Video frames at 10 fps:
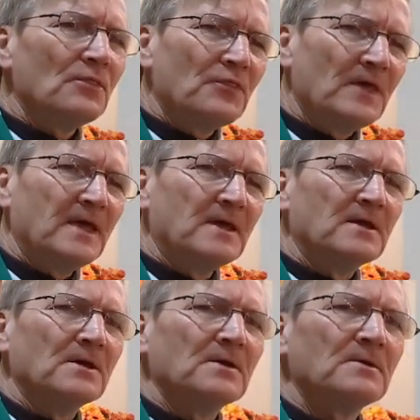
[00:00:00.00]

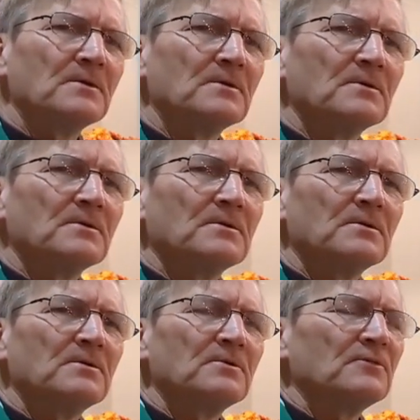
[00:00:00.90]
thing
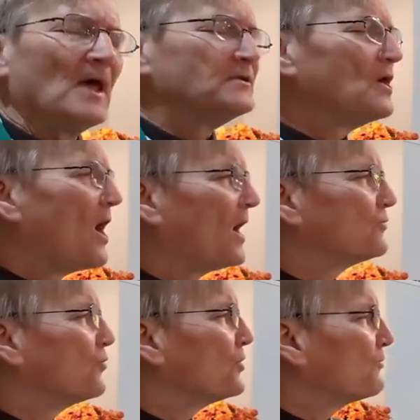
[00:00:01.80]
that
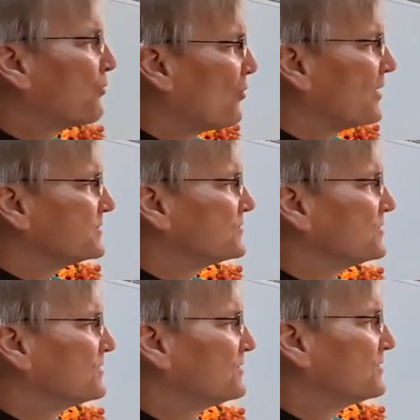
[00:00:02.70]
God would appoint
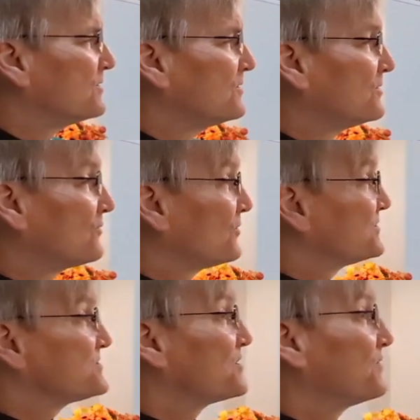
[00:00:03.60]
for the
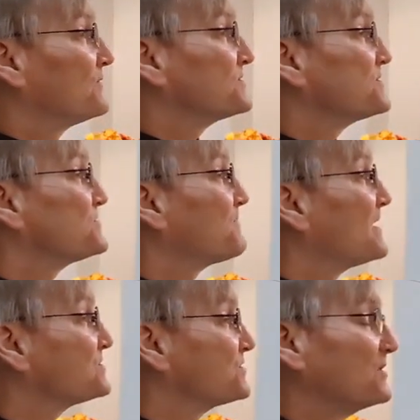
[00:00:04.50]
service,
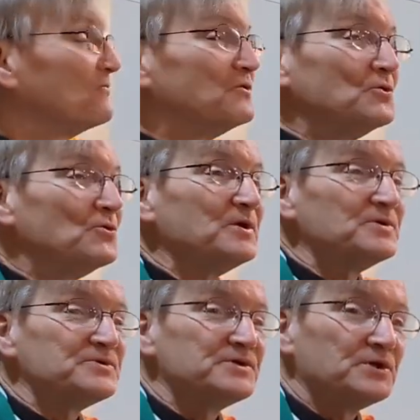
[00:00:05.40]
especially of you,
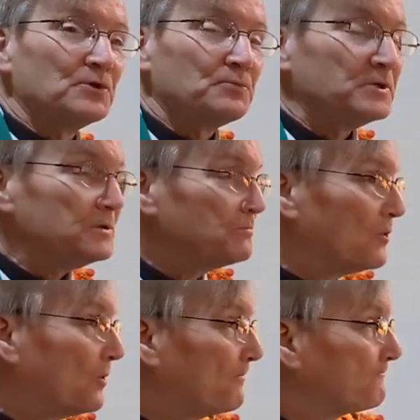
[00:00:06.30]
his dear people.